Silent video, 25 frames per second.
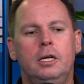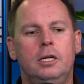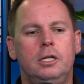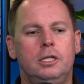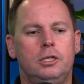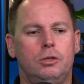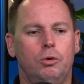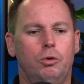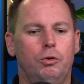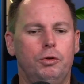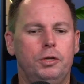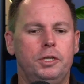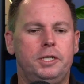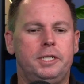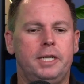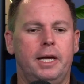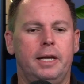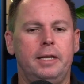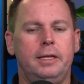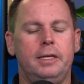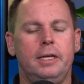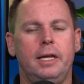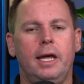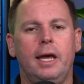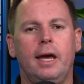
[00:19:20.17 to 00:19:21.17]
So all of a
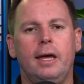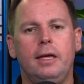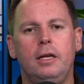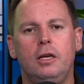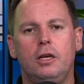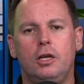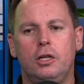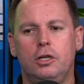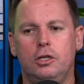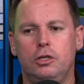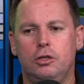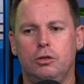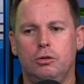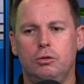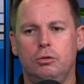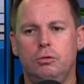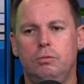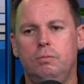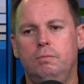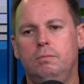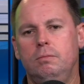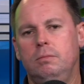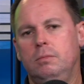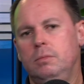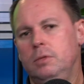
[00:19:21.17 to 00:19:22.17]
sudden now you can
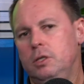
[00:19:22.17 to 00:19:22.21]
do